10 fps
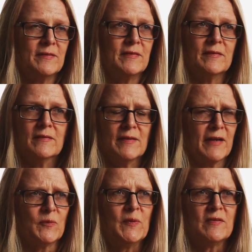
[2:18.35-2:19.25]
did the
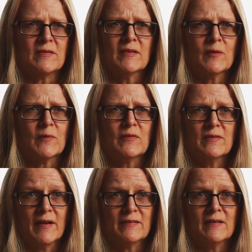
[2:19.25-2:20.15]
next piece. I think it was
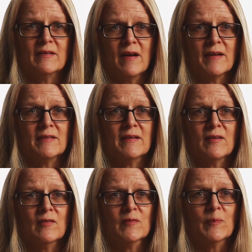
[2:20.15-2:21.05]
1990,
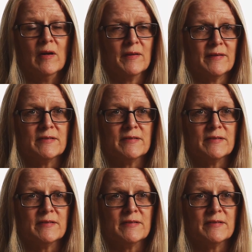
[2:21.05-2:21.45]
called Blonde